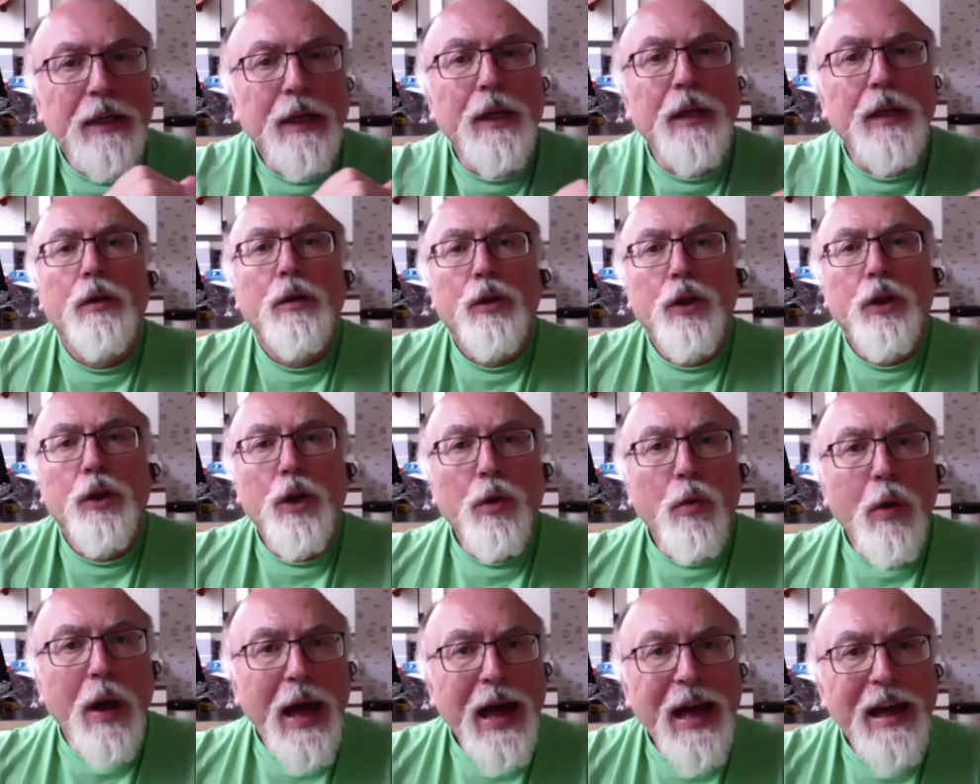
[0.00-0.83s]
it,
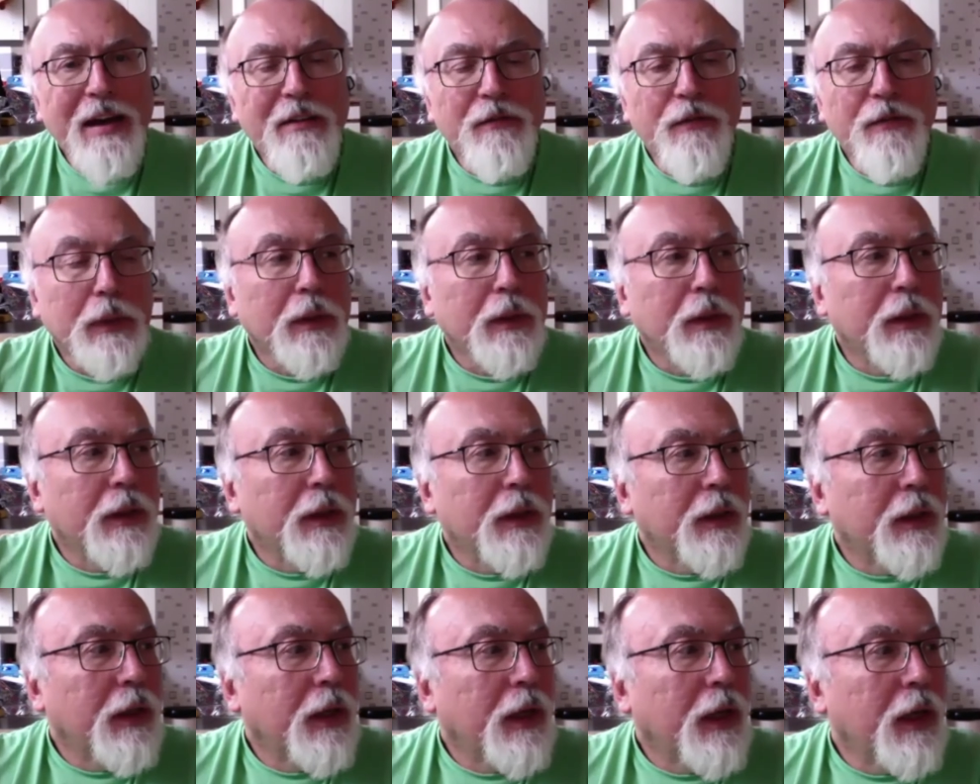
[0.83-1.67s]
you have
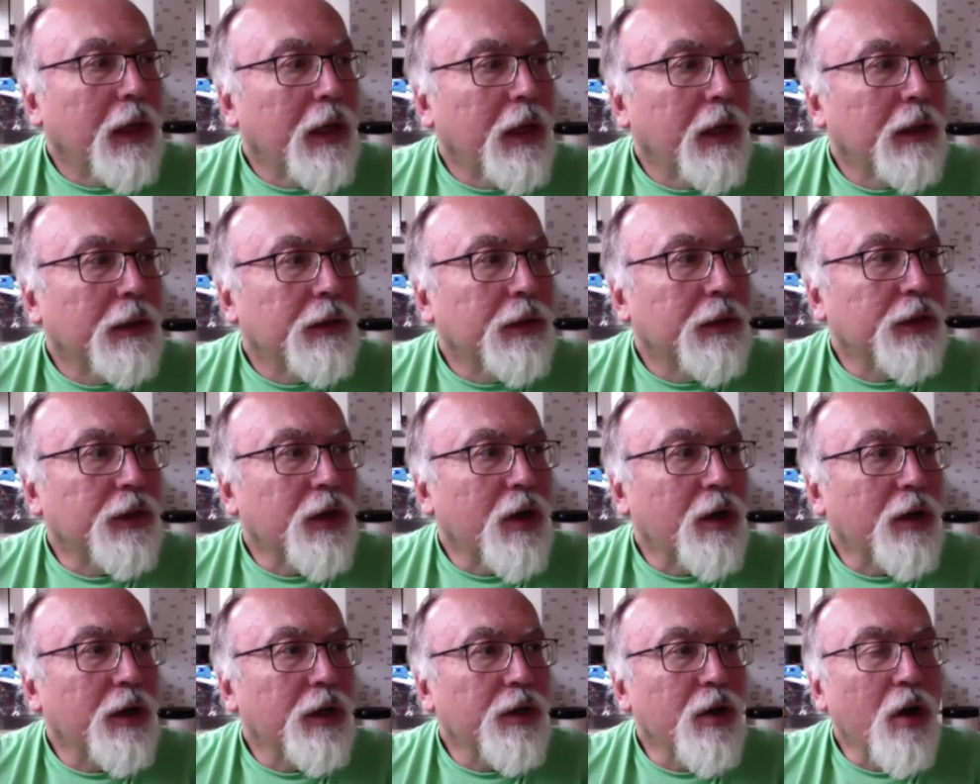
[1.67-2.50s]

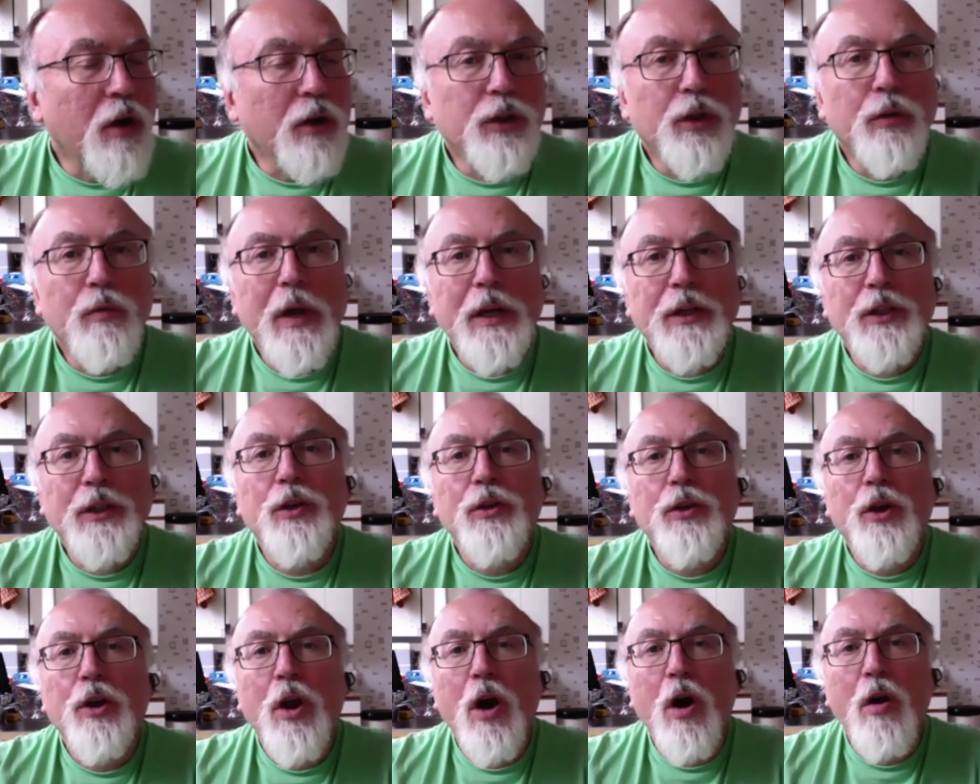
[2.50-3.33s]
decided not to rest
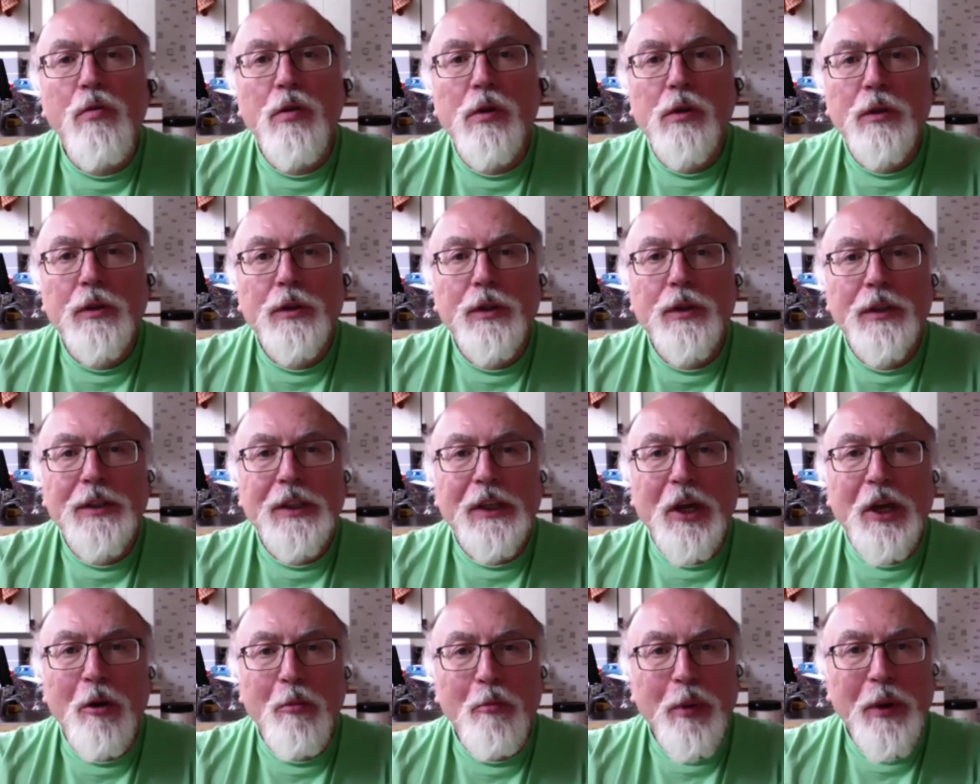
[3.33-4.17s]
on your laurels as a
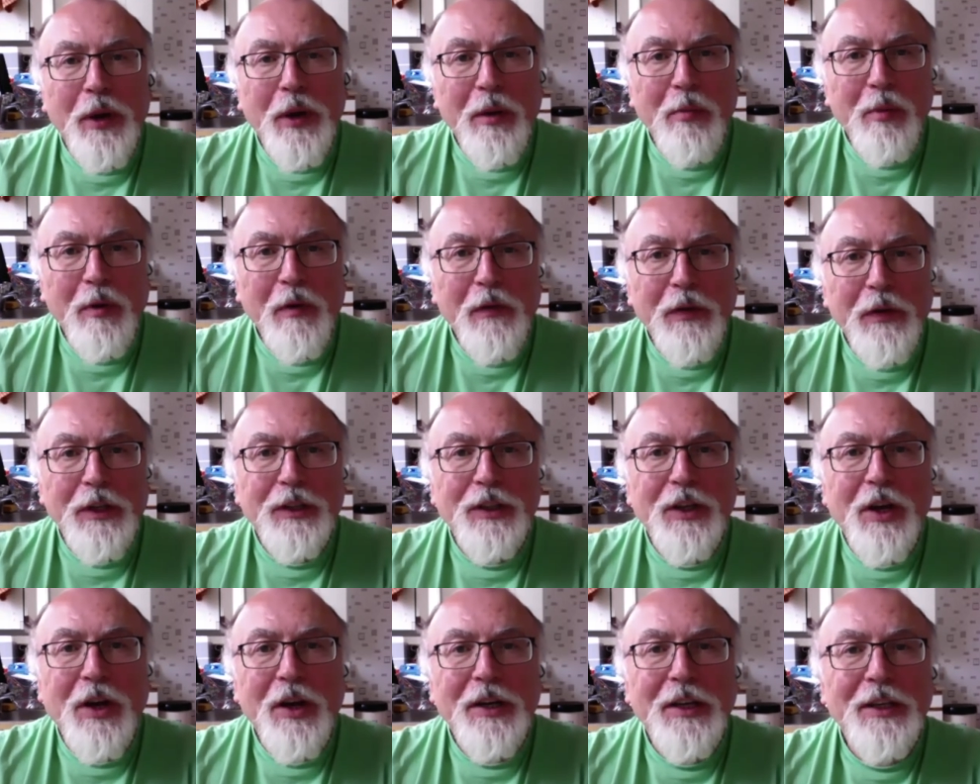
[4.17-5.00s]
company, but you
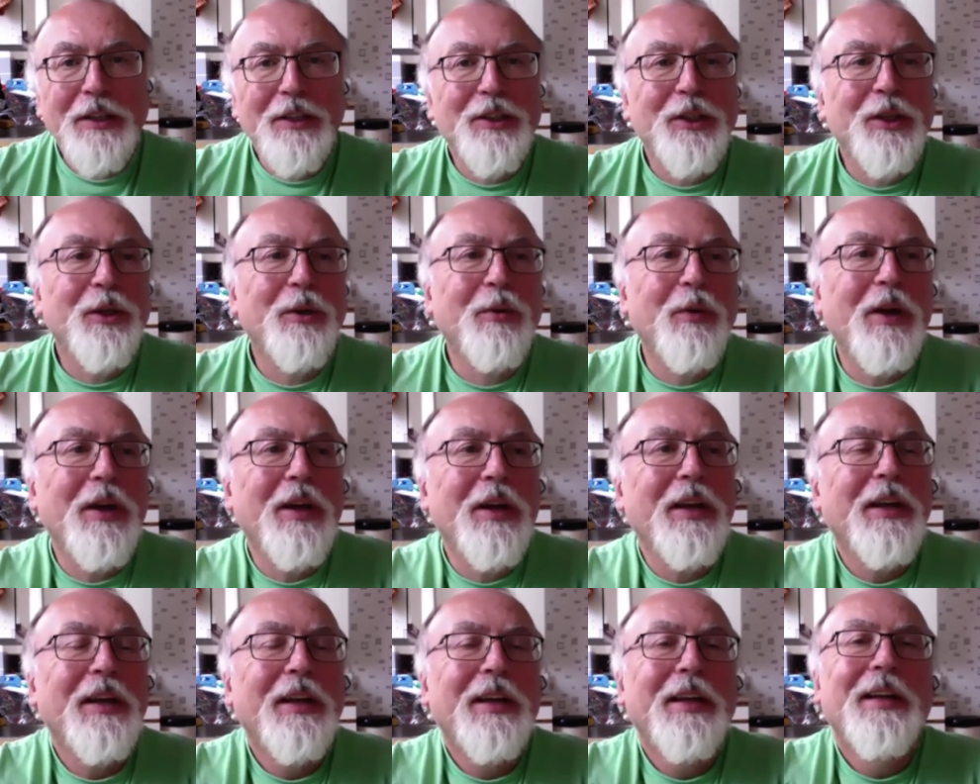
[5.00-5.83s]
decided
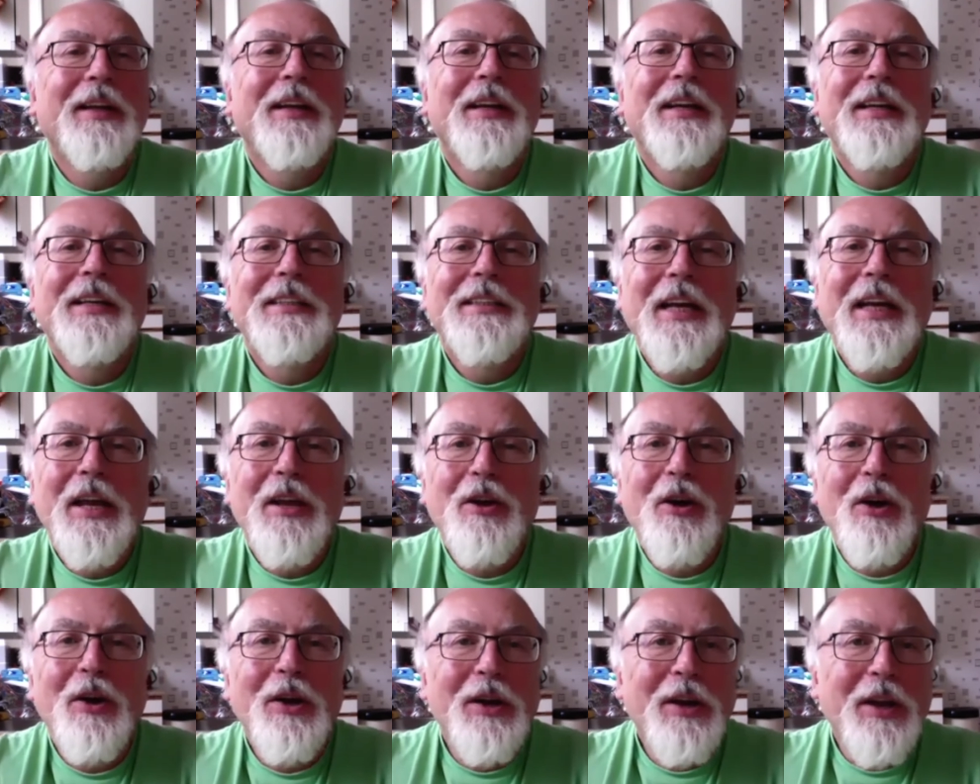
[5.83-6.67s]
to
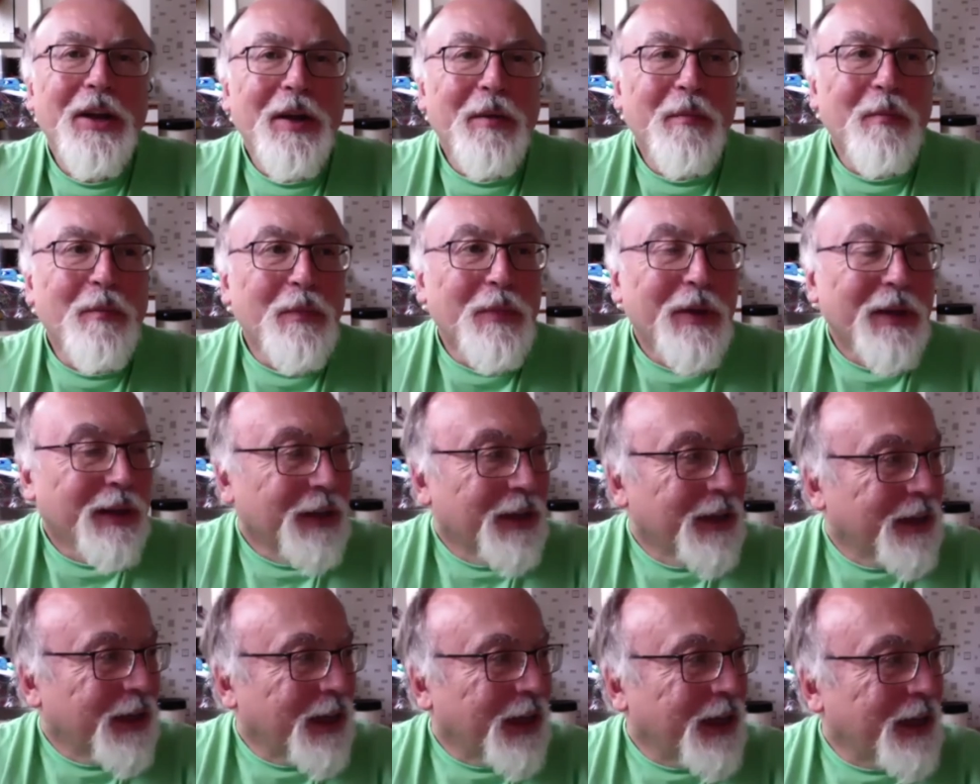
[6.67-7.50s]
take on
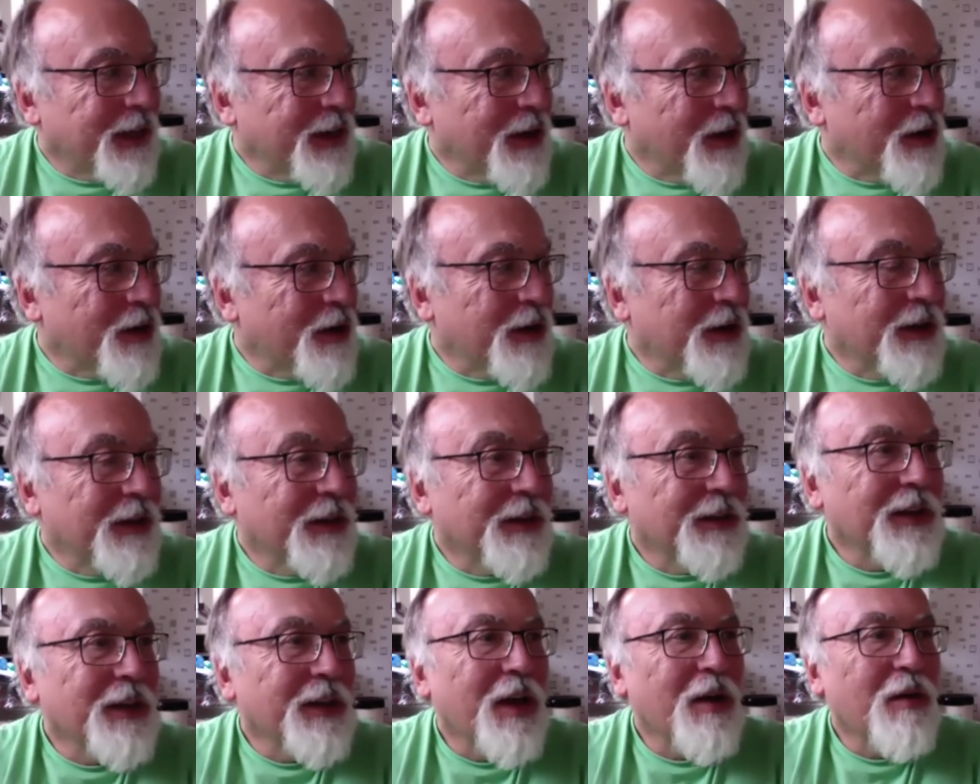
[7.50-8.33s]
not
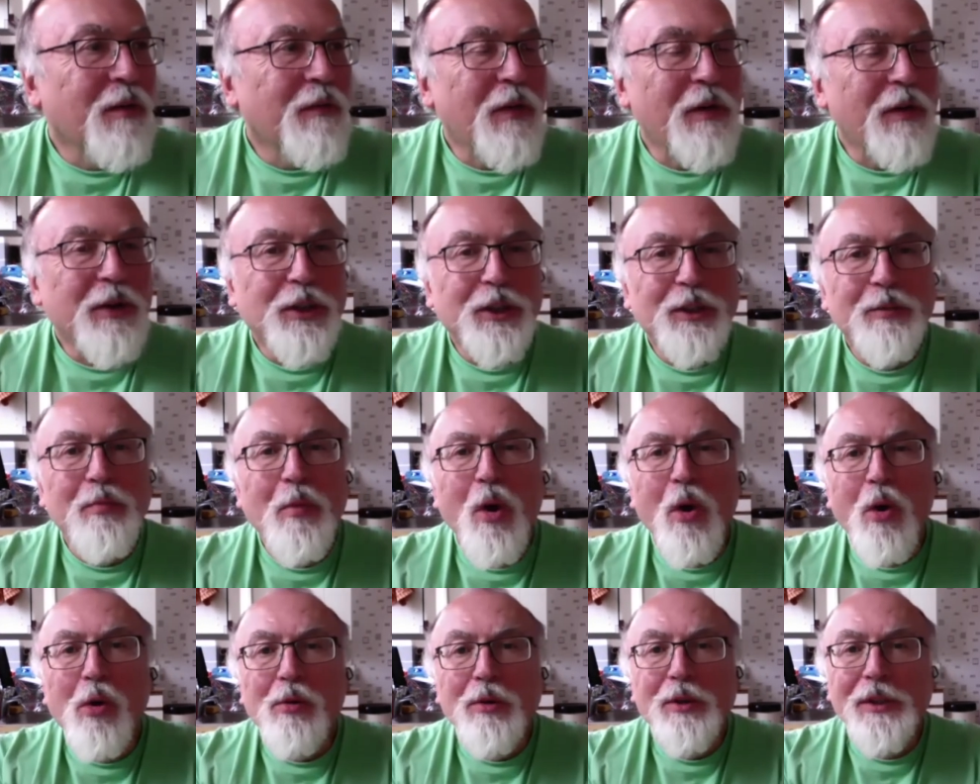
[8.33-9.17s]
a very
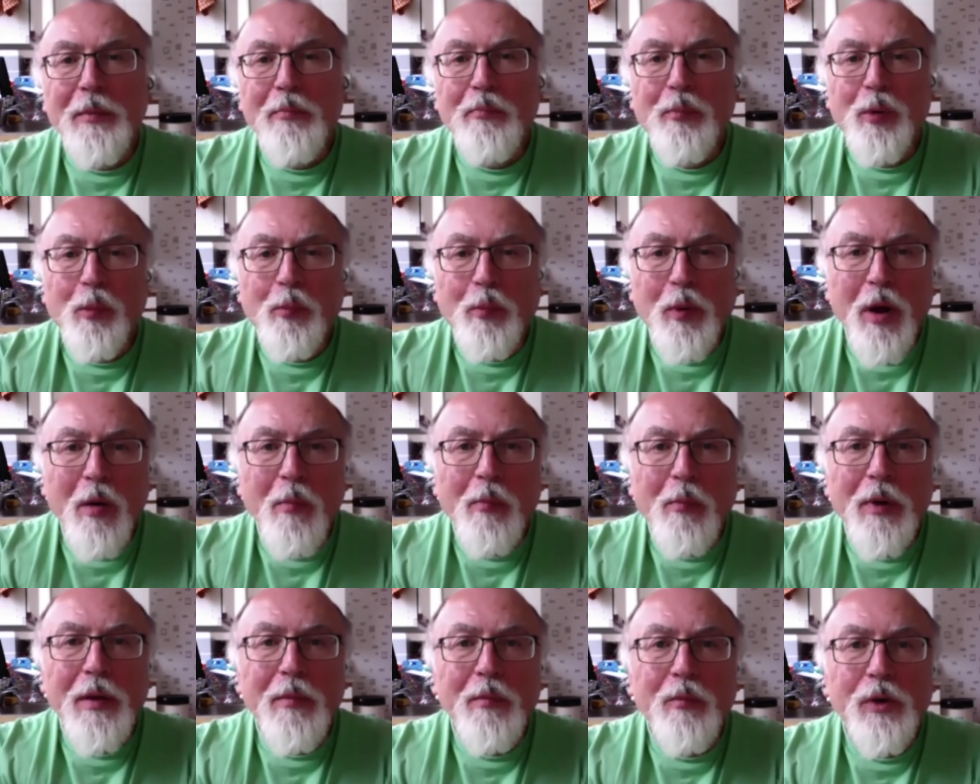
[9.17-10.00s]
small, simple
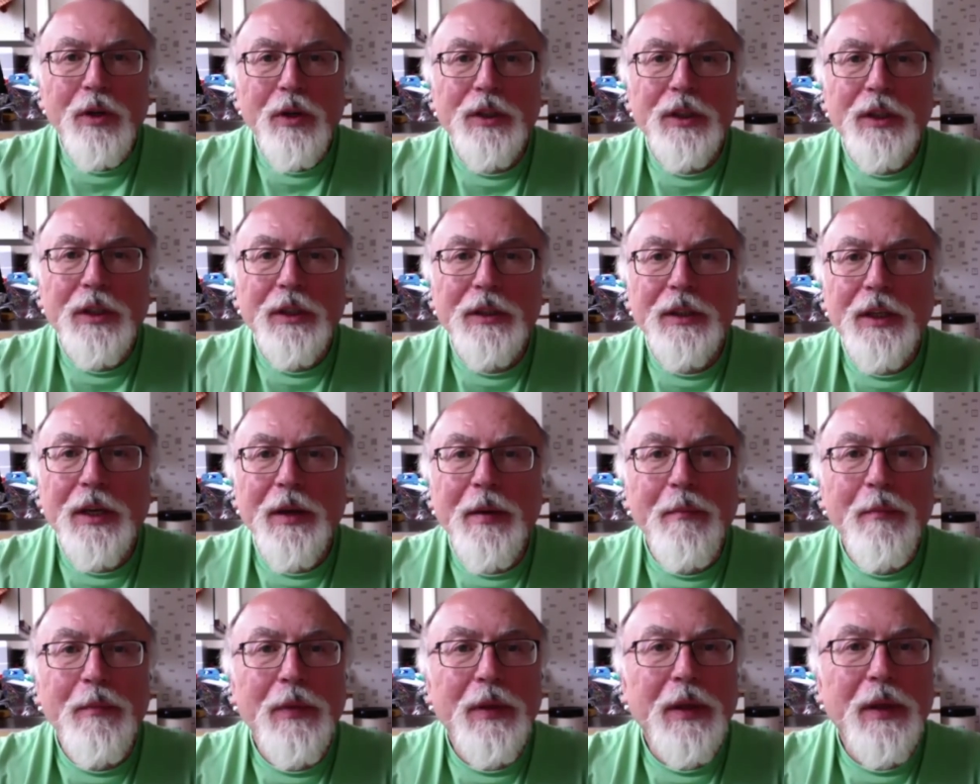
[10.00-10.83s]
problem, which is
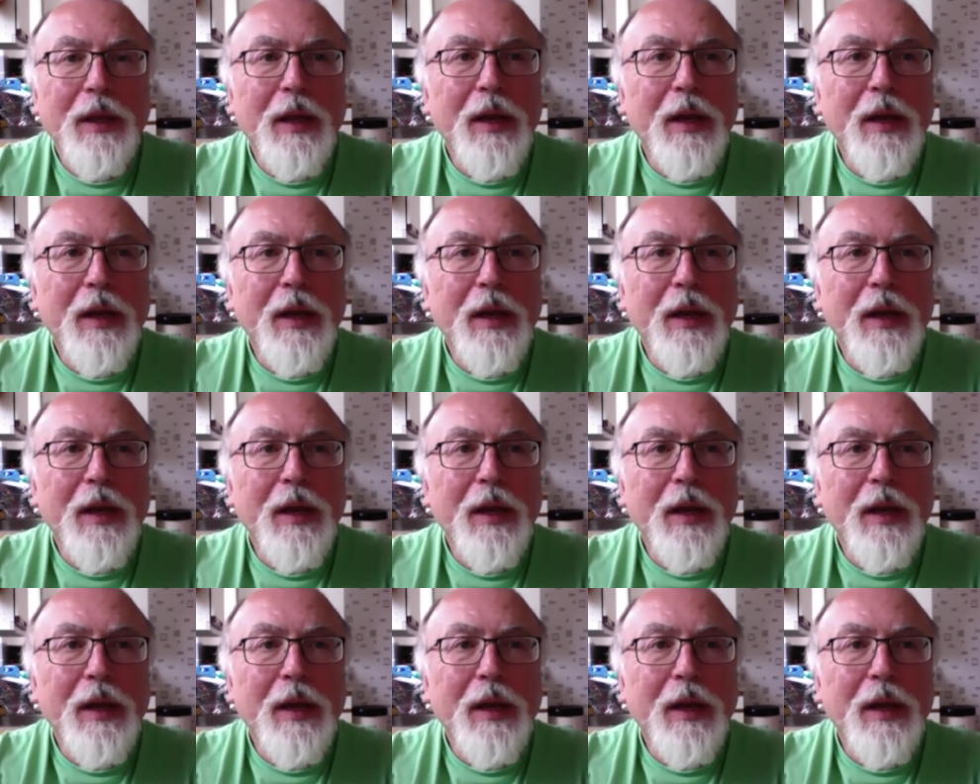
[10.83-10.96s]
rebooting